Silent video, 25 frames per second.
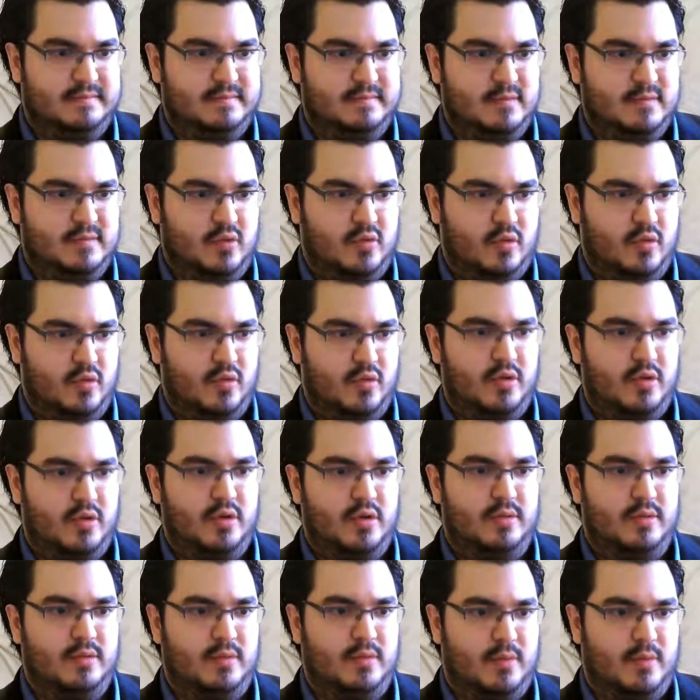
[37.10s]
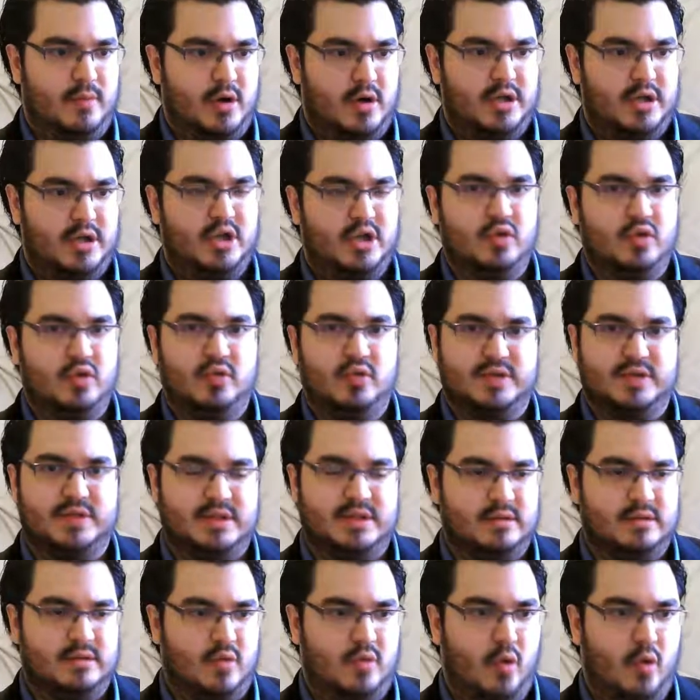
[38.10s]
all the molecules
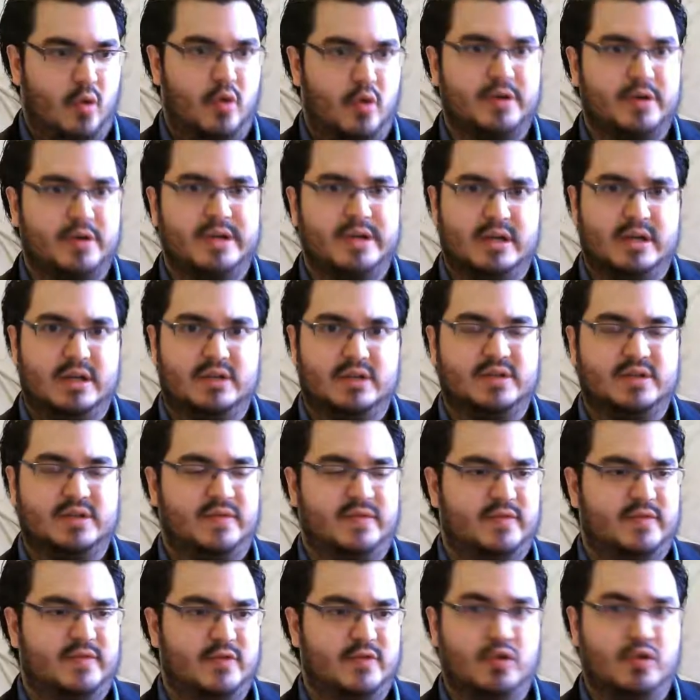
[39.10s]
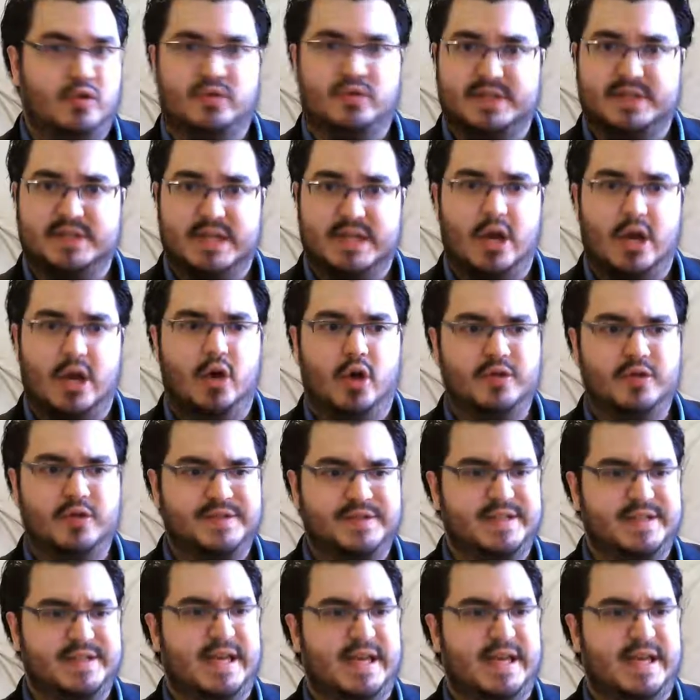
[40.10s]
and organelles of neural cells,